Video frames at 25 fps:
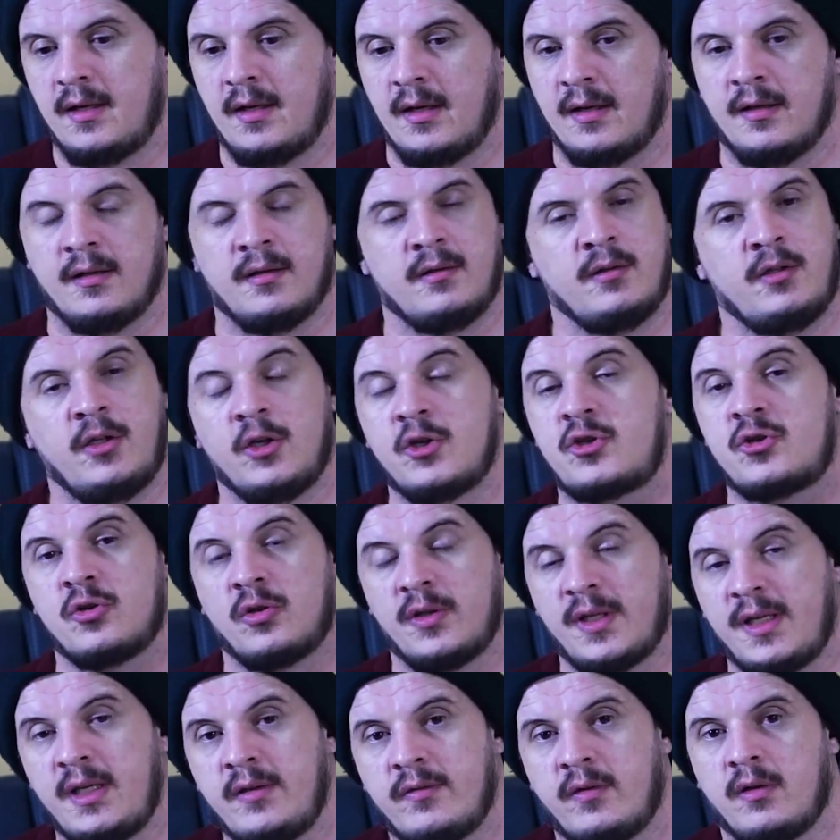
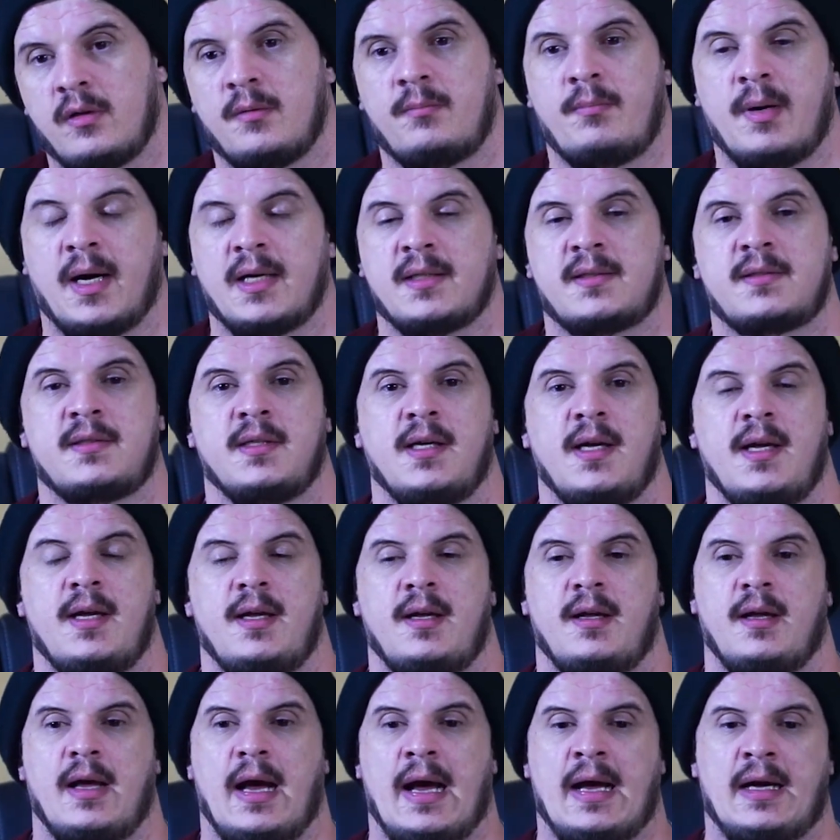neutral evil, but
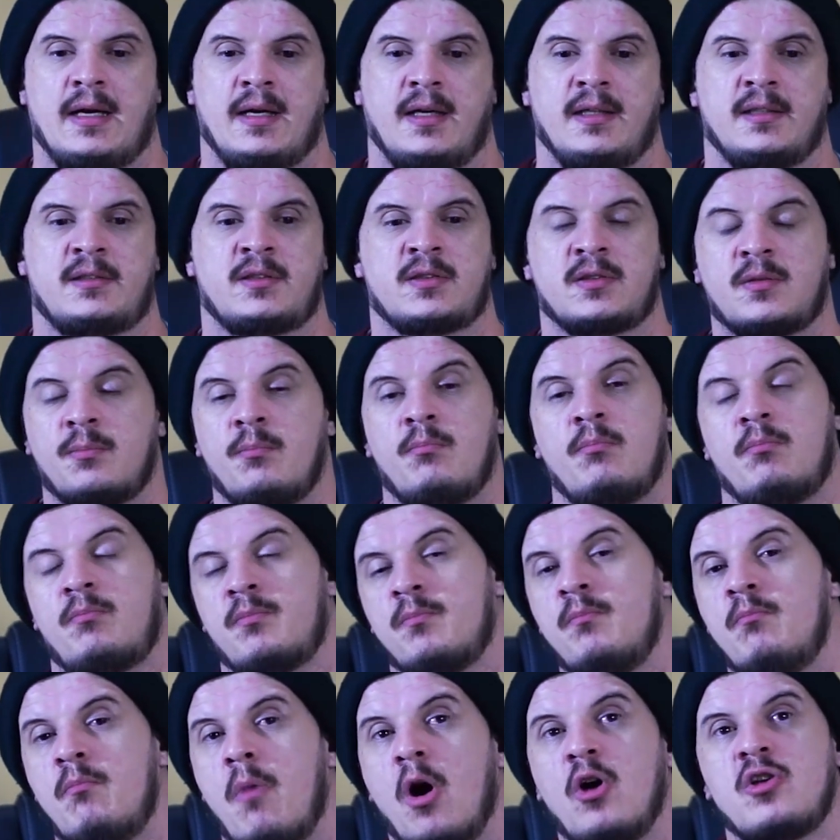it's
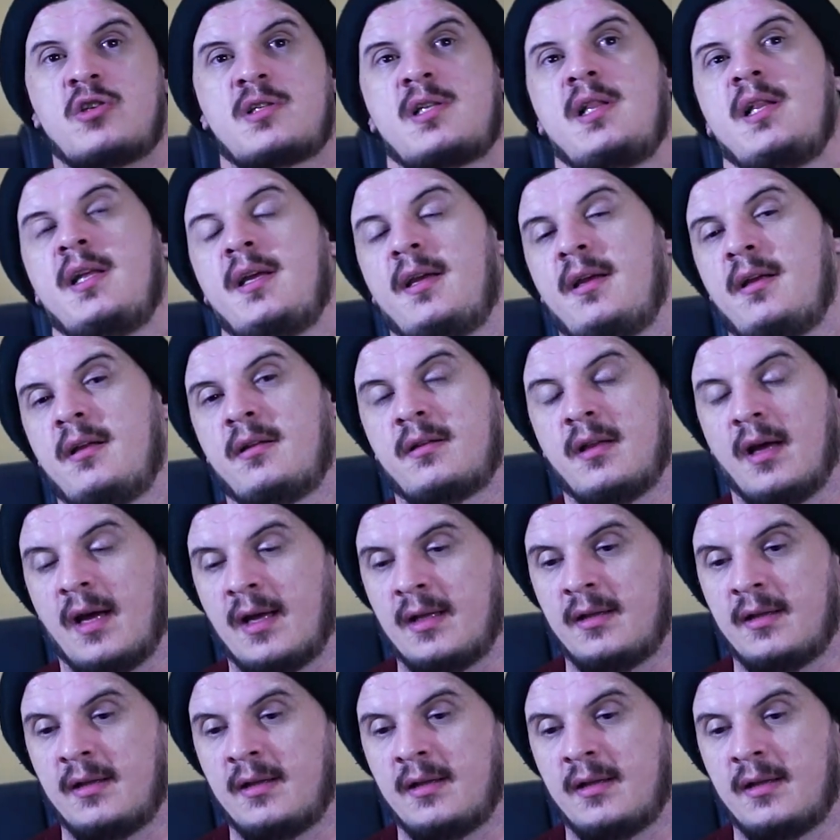mostly